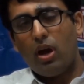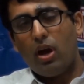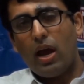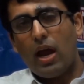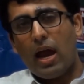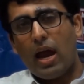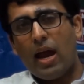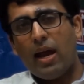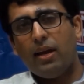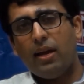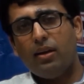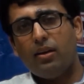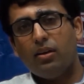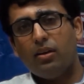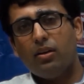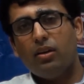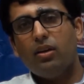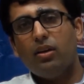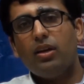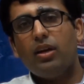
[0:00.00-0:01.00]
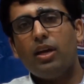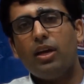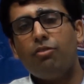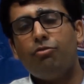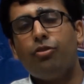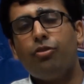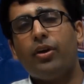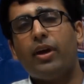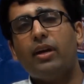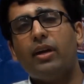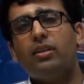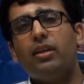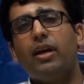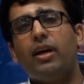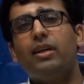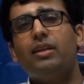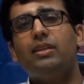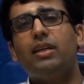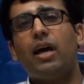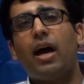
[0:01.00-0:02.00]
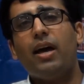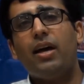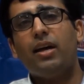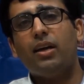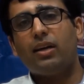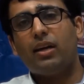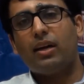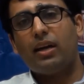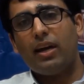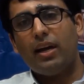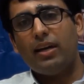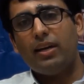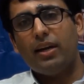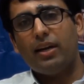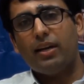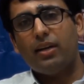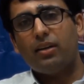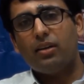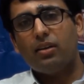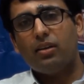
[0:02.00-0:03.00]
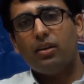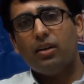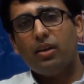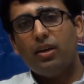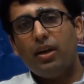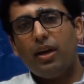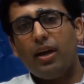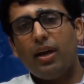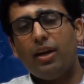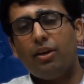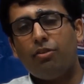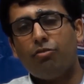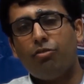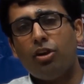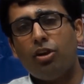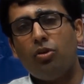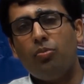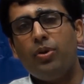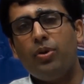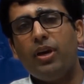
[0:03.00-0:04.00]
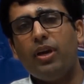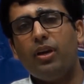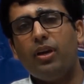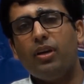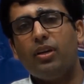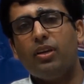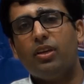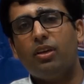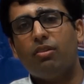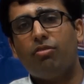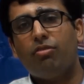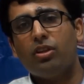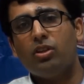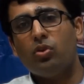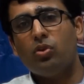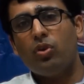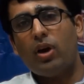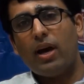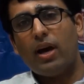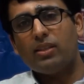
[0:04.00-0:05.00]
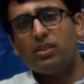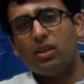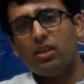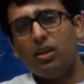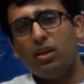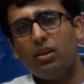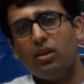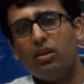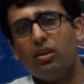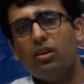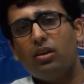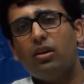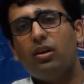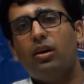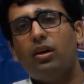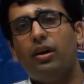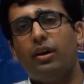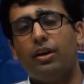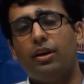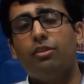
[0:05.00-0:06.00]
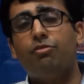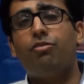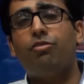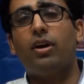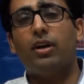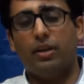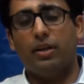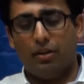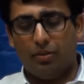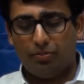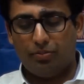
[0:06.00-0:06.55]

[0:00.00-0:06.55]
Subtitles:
And if you get the entire credit, it will be given you as a refund.